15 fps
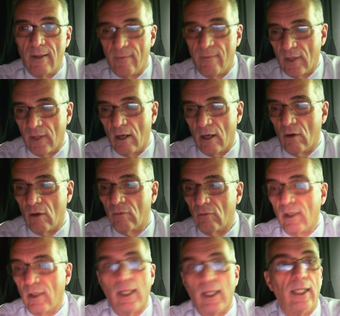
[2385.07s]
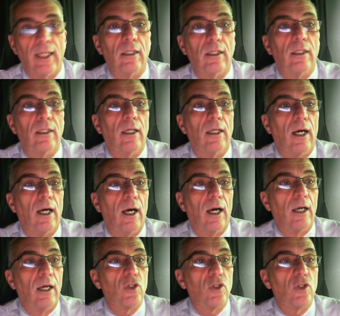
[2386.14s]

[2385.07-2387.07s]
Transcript: You know, really, uh,